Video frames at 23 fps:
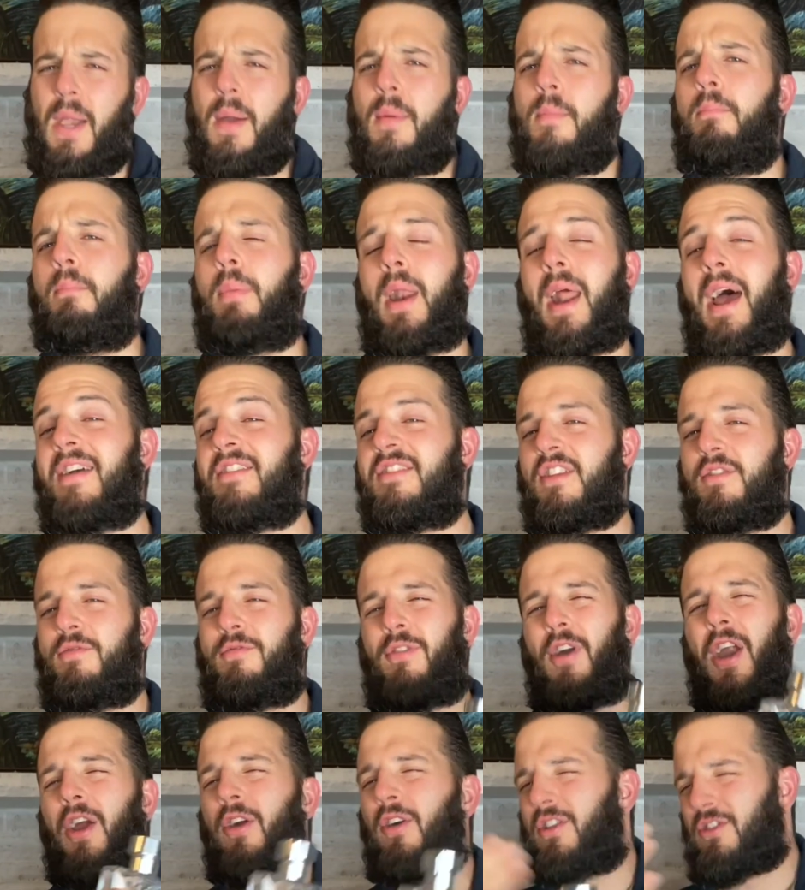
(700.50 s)
but as the
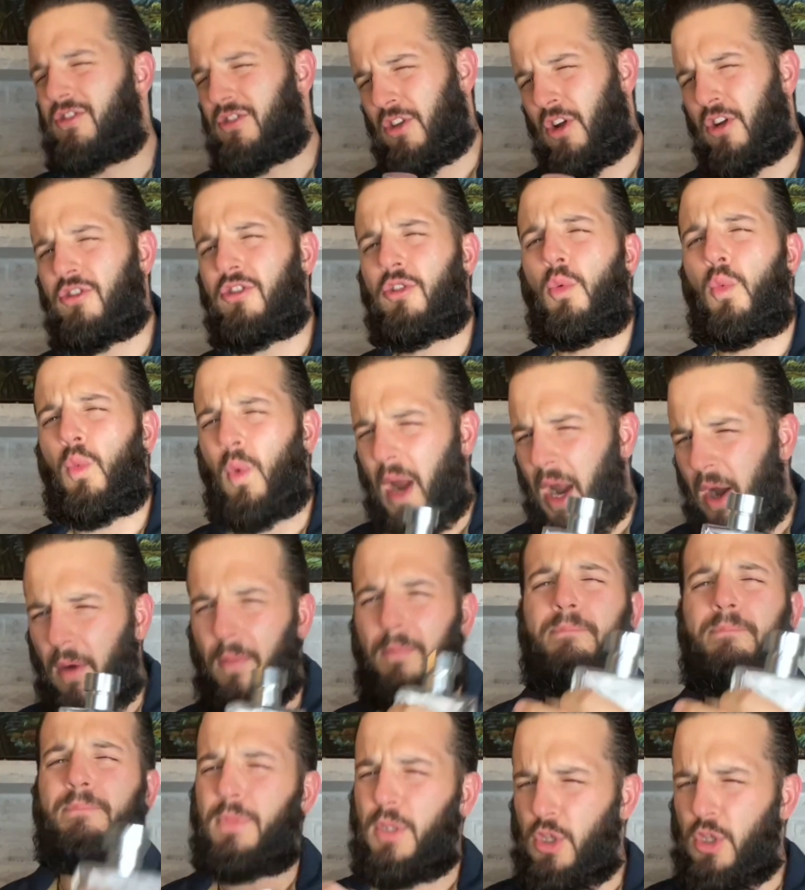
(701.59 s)
fragrance starts to wear,
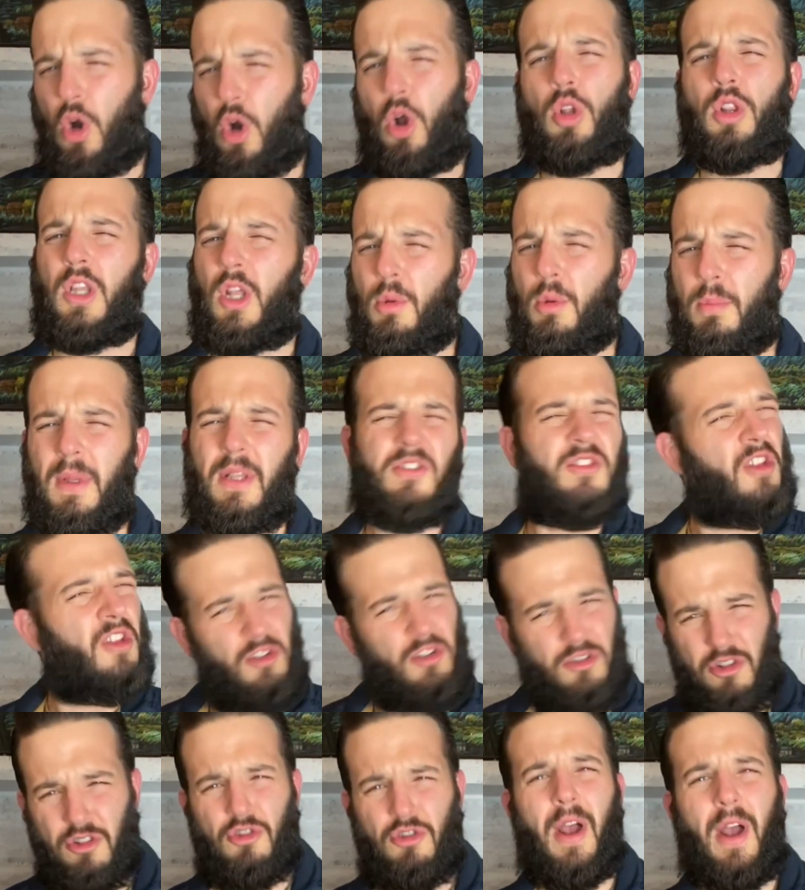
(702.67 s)
you know, a little bit starts
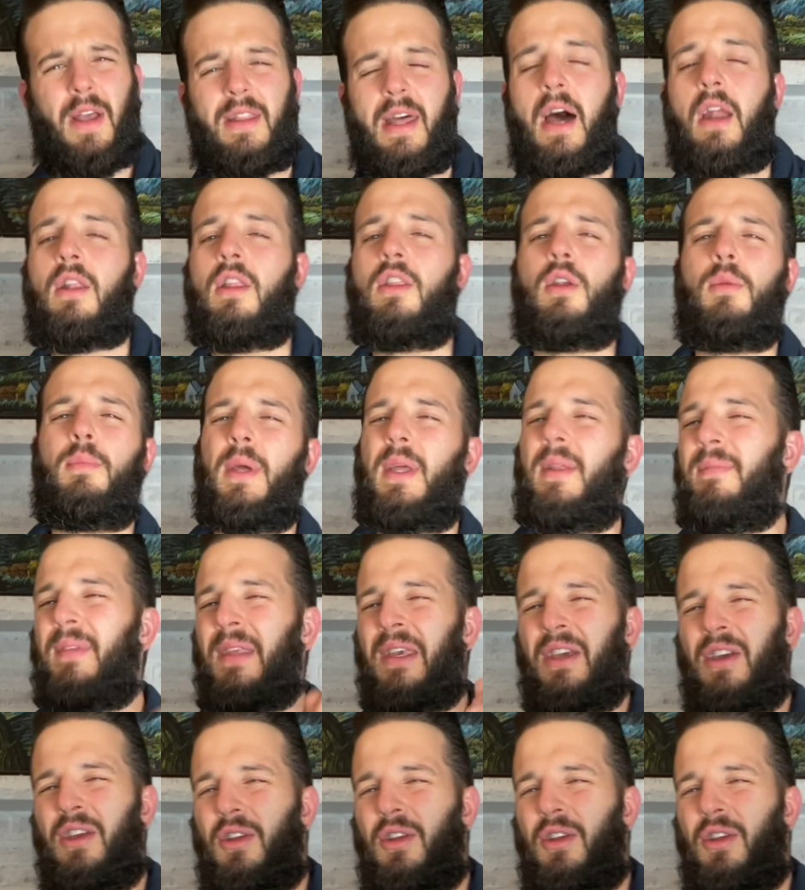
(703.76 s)
to dry down a little bit,